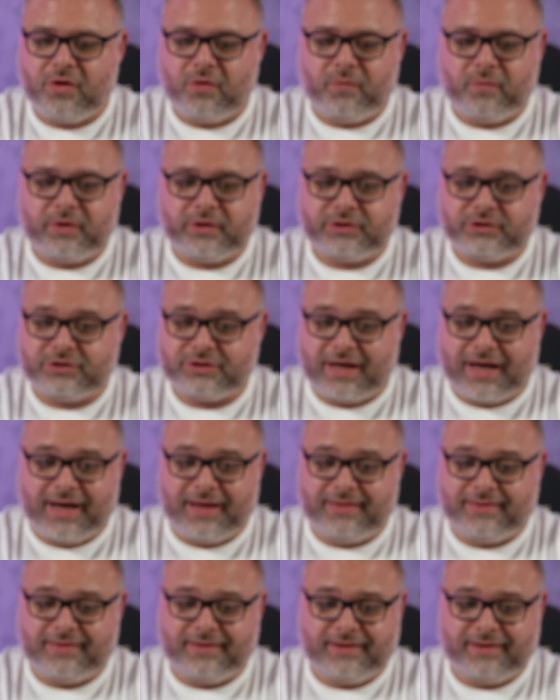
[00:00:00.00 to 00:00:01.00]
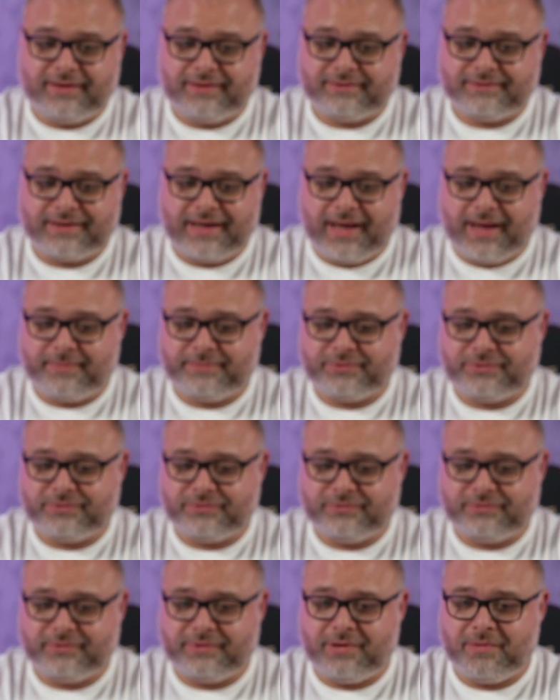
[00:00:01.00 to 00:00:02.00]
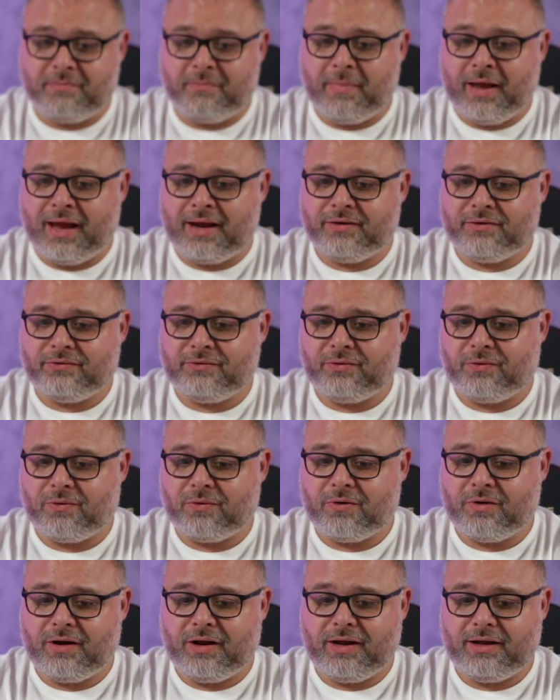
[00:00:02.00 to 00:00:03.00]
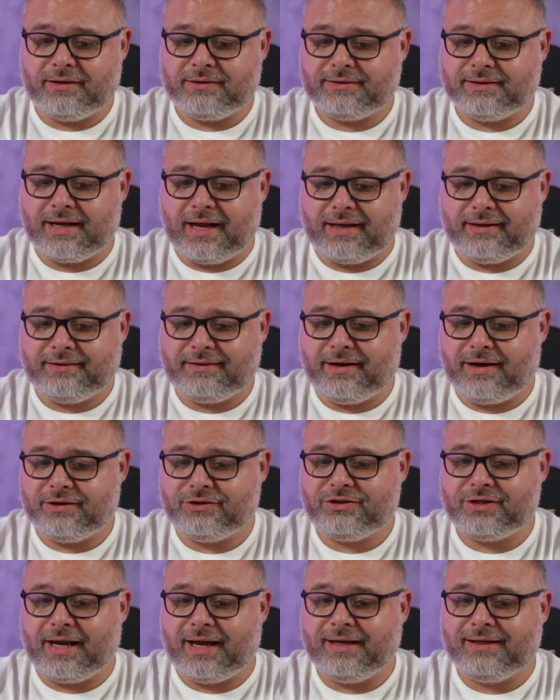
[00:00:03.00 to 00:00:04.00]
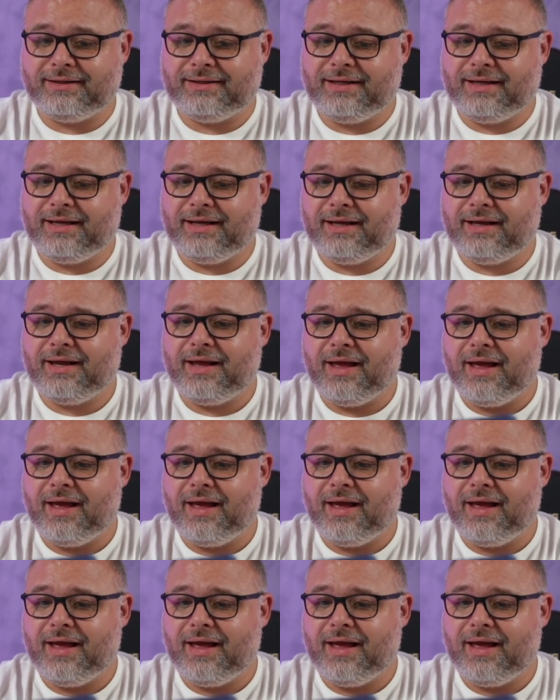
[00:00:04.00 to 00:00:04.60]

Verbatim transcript: which I think is absolutely mandatory. It's got touch ID